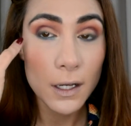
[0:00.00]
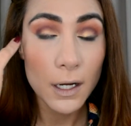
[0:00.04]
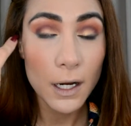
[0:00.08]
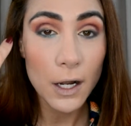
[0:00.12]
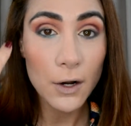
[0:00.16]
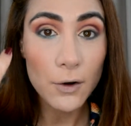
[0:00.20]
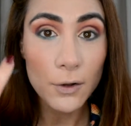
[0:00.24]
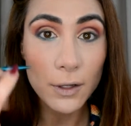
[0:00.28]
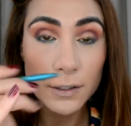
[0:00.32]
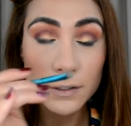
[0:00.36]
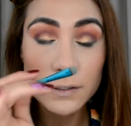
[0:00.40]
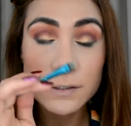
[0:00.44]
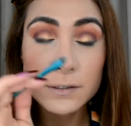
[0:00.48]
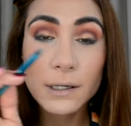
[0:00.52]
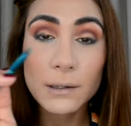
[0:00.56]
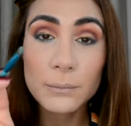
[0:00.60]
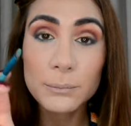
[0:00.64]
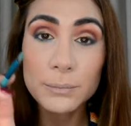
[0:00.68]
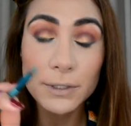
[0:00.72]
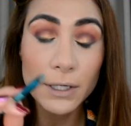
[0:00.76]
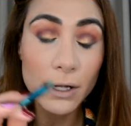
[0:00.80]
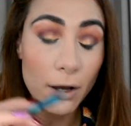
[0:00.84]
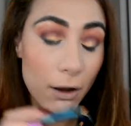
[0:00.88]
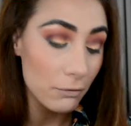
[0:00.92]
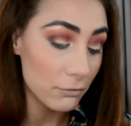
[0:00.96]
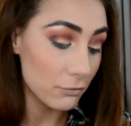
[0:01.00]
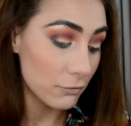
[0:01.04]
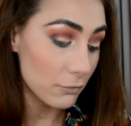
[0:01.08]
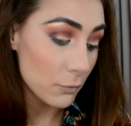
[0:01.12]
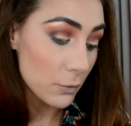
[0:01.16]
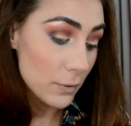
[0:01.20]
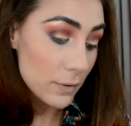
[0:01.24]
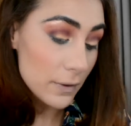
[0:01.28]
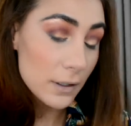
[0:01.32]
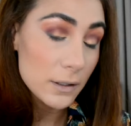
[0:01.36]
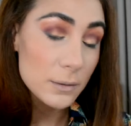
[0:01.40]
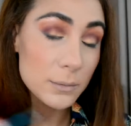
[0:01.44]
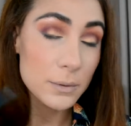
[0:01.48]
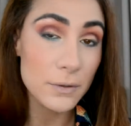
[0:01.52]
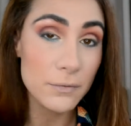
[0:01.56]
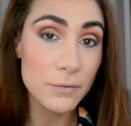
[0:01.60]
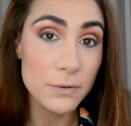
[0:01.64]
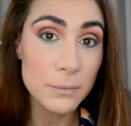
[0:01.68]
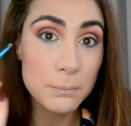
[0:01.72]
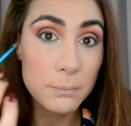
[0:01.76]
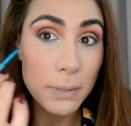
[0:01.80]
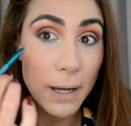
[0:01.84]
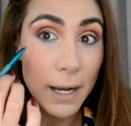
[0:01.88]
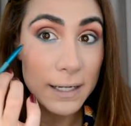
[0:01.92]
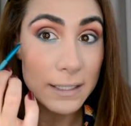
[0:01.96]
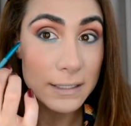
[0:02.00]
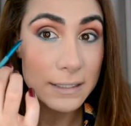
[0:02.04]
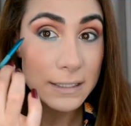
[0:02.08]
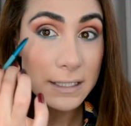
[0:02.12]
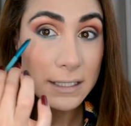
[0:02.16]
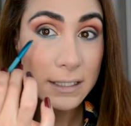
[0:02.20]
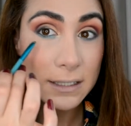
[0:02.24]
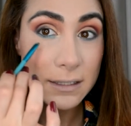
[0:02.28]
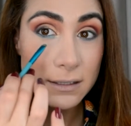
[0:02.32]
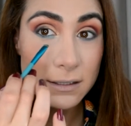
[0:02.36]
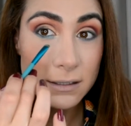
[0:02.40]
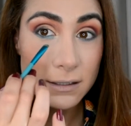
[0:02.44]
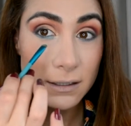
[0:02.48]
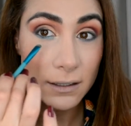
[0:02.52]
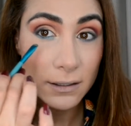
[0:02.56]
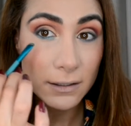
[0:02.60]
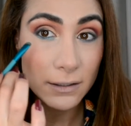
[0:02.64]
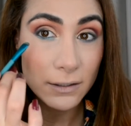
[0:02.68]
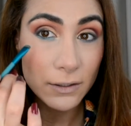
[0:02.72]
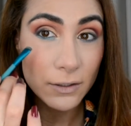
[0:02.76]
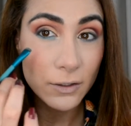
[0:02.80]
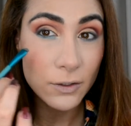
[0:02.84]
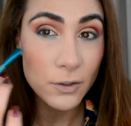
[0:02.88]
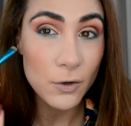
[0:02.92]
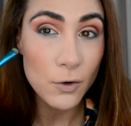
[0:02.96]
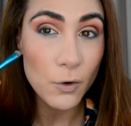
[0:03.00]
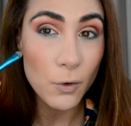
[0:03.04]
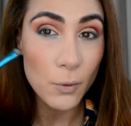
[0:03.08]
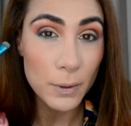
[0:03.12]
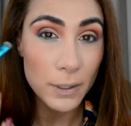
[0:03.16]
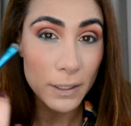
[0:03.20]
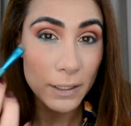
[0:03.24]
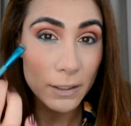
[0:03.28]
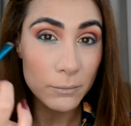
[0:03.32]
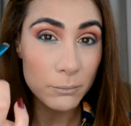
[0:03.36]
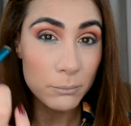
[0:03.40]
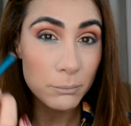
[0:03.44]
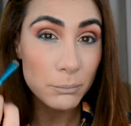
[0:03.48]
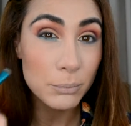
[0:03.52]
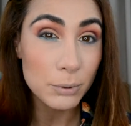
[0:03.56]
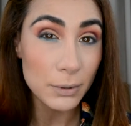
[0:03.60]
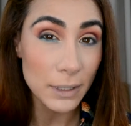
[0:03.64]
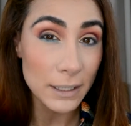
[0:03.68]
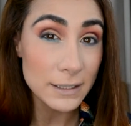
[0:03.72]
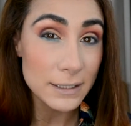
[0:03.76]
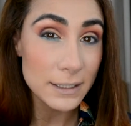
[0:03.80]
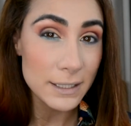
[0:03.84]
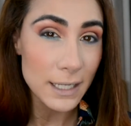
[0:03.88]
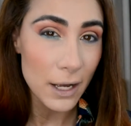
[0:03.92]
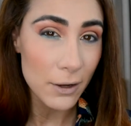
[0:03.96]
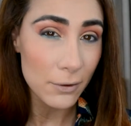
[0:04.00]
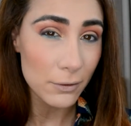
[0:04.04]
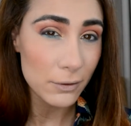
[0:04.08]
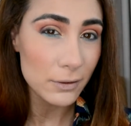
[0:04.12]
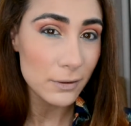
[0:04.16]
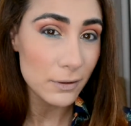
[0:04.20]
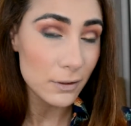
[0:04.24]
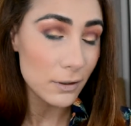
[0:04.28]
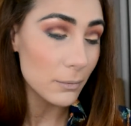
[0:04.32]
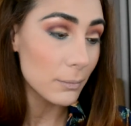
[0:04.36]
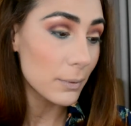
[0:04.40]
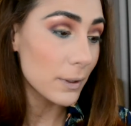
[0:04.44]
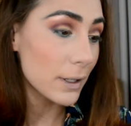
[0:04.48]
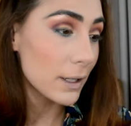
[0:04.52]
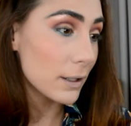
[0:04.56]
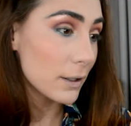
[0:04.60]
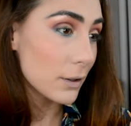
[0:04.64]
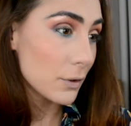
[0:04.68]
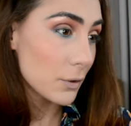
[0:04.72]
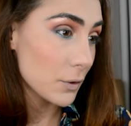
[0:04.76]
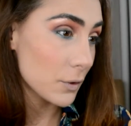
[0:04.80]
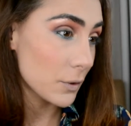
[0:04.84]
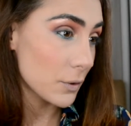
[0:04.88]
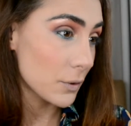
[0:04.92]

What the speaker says: kind of like top it off with a little bit of the Pisces and going and blend it out a little bit?